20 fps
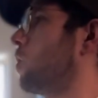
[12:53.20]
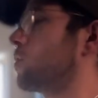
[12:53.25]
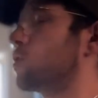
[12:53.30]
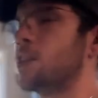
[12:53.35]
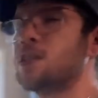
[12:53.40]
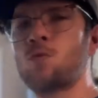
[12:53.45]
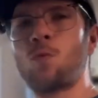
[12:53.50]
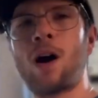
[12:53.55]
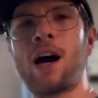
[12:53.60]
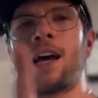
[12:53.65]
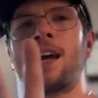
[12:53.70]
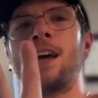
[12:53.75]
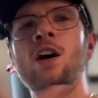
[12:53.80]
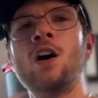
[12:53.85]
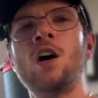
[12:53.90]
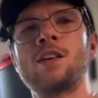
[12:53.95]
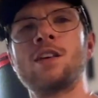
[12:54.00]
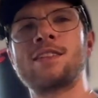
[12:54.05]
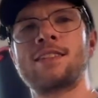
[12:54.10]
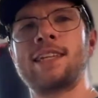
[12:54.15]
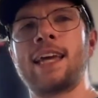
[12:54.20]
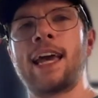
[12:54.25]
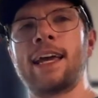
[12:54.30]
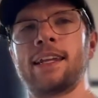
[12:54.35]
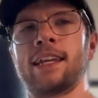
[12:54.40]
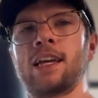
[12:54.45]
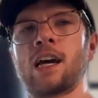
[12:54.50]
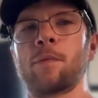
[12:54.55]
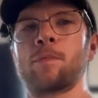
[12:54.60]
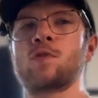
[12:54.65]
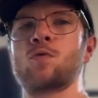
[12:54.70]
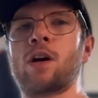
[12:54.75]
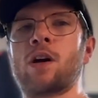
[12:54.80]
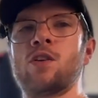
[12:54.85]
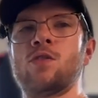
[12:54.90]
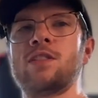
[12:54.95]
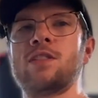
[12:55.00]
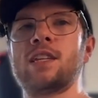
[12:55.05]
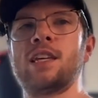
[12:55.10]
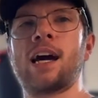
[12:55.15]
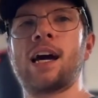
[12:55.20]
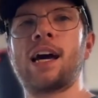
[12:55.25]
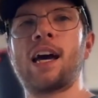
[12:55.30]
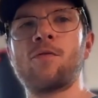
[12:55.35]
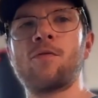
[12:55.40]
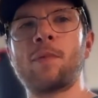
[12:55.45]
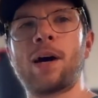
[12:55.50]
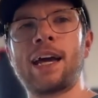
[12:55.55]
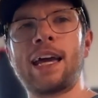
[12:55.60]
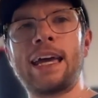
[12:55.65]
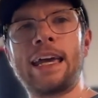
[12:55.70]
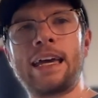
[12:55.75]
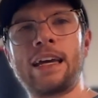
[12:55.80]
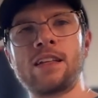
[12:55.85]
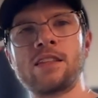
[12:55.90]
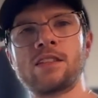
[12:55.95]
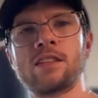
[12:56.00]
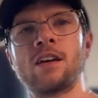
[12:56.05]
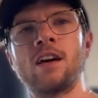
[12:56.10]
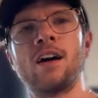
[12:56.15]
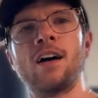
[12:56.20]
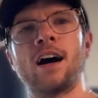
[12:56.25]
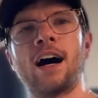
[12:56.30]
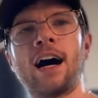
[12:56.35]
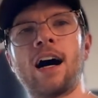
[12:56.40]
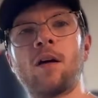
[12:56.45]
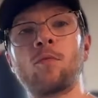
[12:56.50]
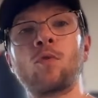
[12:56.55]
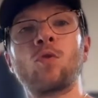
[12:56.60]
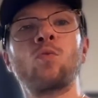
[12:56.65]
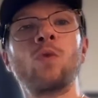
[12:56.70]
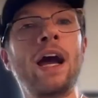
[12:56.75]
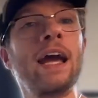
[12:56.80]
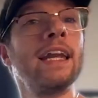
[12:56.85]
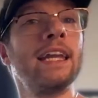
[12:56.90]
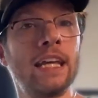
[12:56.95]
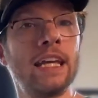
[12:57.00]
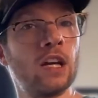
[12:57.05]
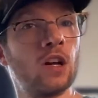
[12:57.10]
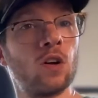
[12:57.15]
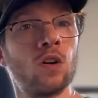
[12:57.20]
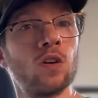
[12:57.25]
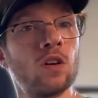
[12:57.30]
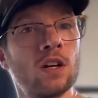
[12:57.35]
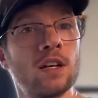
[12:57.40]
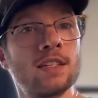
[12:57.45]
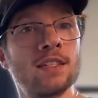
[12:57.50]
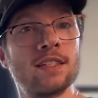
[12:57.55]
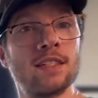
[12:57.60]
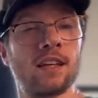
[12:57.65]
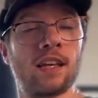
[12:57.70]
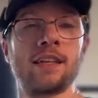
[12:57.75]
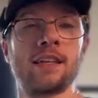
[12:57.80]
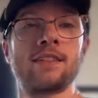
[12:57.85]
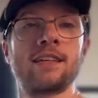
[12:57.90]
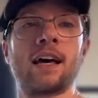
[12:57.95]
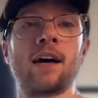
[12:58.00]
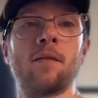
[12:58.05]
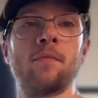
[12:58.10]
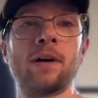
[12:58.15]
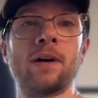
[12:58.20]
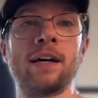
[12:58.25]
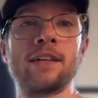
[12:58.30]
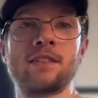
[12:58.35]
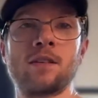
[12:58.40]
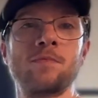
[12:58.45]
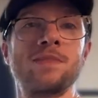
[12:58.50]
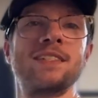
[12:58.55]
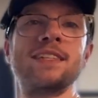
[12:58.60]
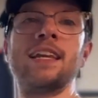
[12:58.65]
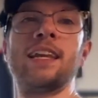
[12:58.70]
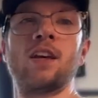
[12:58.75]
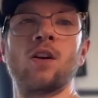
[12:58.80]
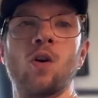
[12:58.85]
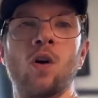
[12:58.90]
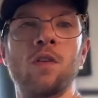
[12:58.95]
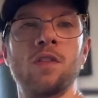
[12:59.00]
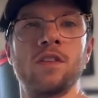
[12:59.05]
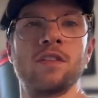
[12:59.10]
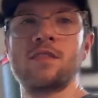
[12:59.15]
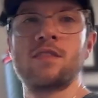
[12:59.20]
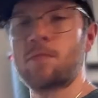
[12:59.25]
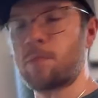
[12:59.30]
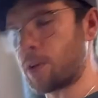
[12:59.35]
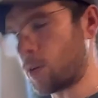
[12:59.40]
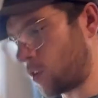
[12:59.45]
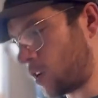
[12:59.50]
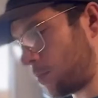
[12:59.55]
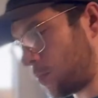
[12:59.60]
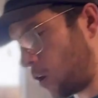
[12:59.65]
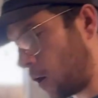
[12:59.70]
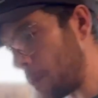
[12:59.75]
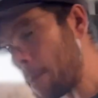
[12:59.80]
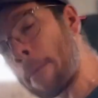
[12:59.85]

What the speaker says: So that's why standing up, that's why you see I have my hands right here as I'm sitting on the stability ball.